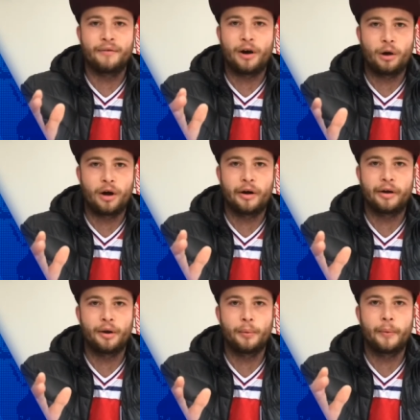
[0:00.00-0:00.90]
But
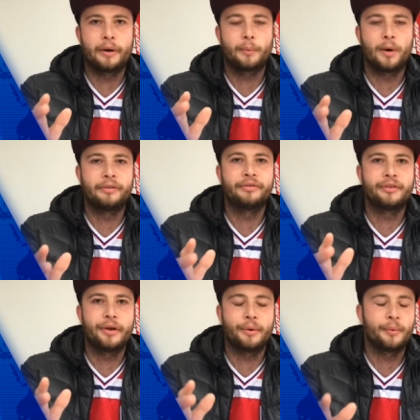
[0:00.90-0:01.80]
Harlow
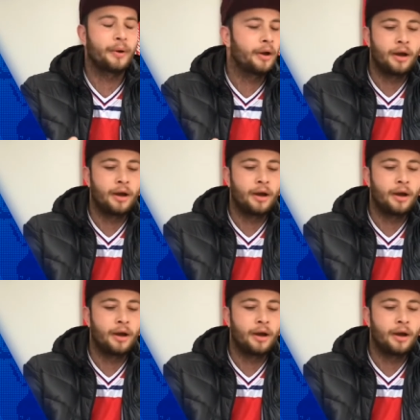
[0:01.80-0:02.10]
won